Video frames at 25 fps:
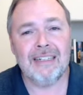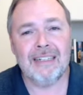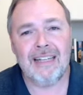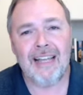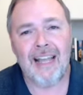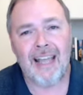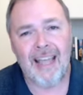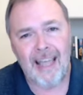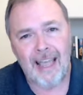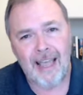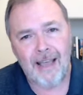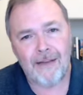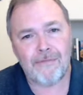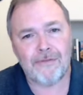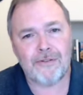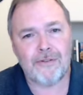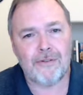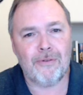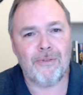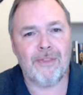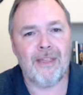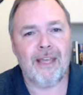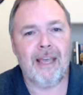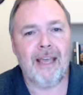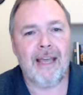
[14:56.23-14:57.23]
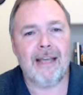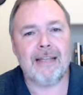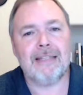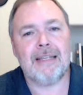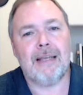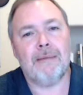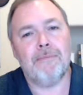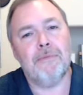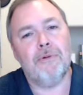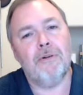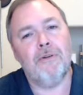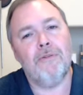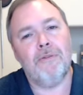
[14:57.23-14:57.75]
After that,
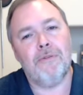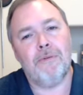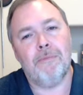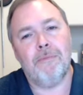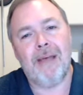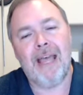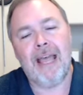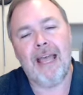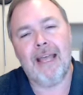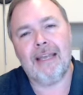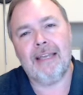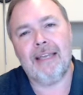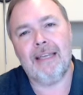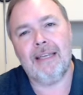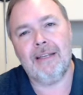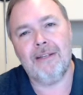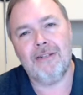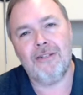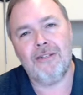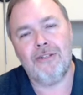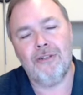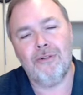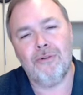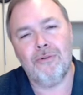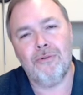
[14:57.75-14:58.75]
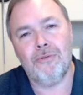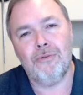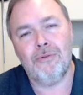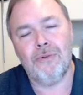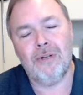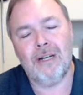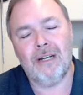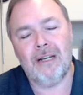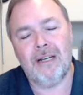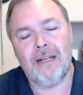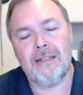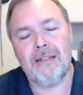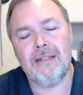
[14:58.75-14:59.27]
I moved back
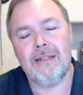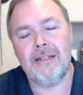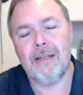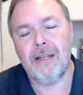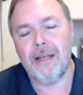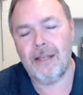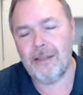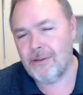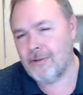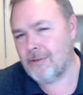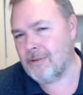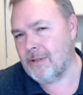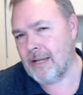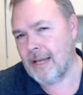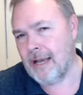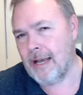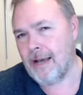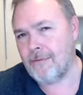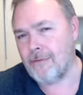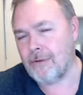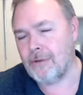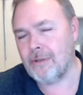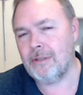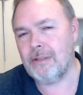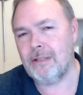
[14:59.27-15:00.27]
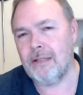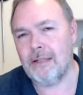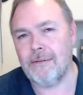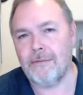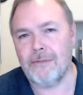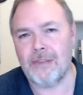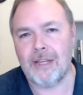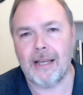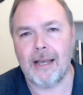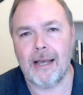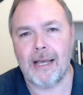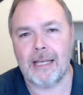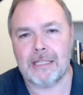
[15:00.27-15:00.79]
into another novel of
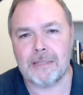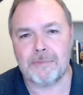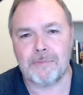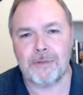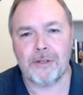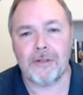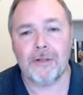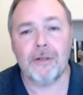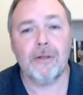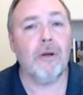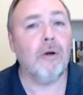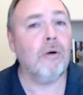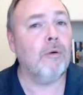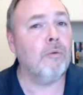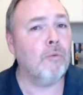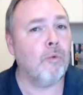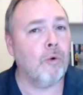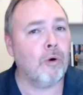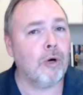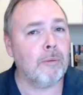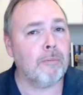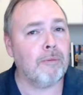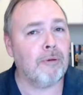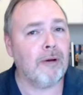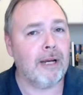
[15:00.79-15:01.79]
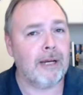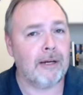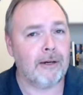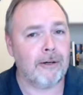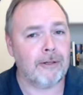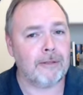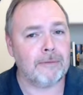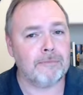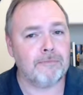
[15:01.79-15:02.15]
the Cosmere, Warbreaker